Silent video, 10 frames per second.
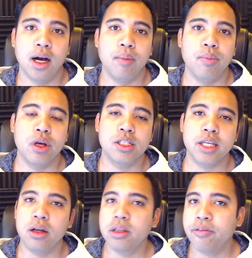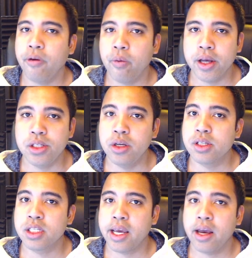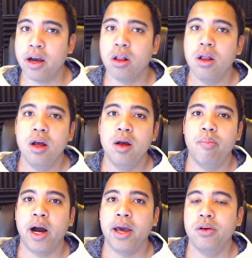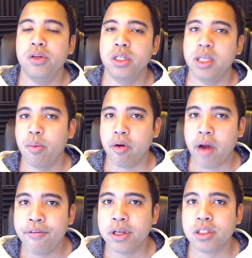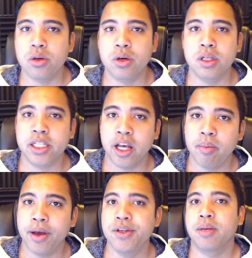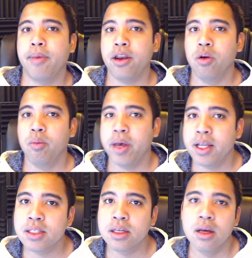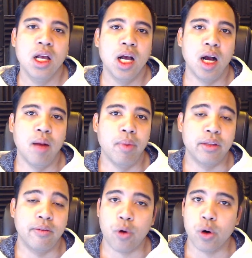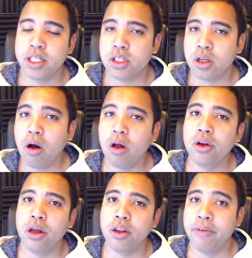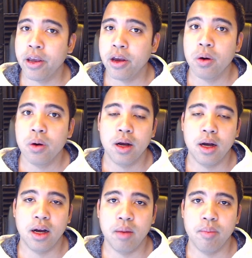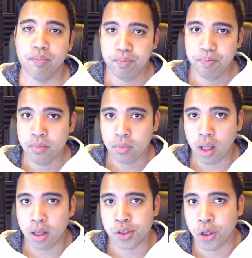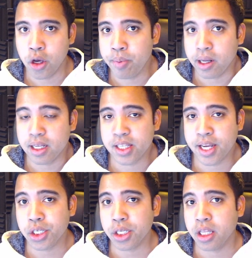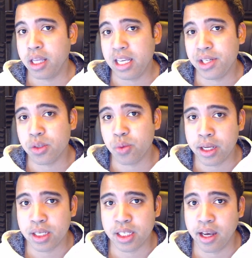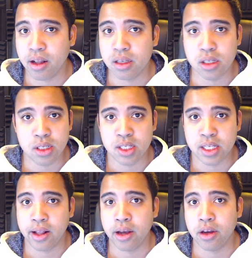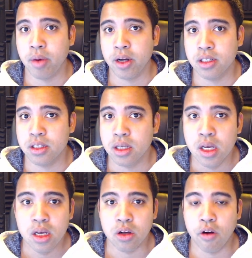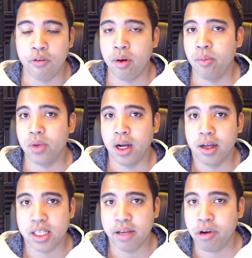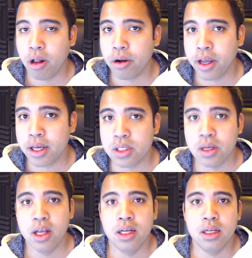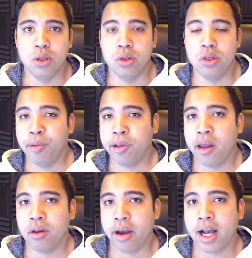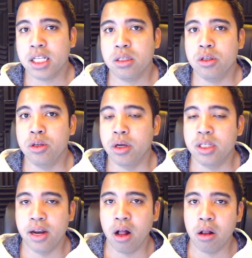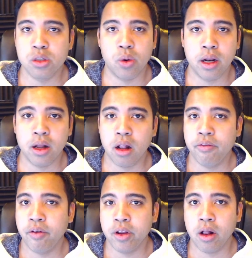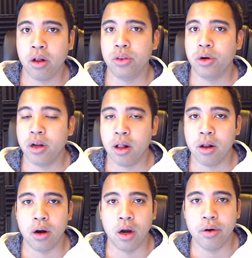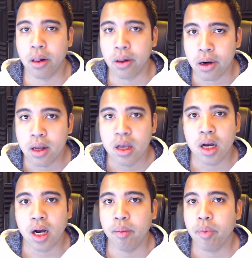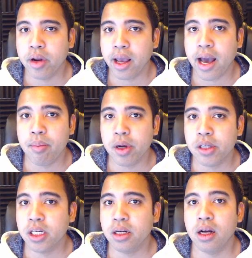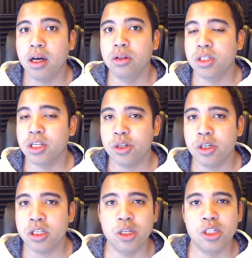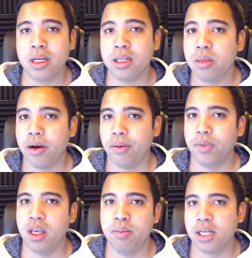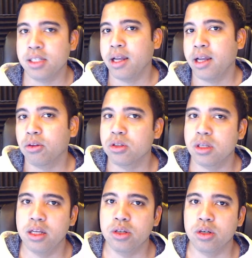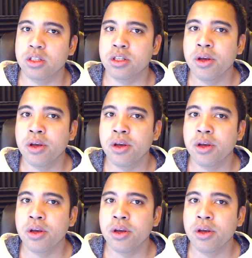You can scale different ways. You can scale by using demographics, you can scale by using manual bids, but of course that's all another video I'll show you. But essentially the easiest way to scale is just to scale out your budgets. Go from $7 days to duplicating your ads, doing a $10, $20, $50, $30, $100 per day ad budget on those interests, and just test them out. Keep testing out those interests.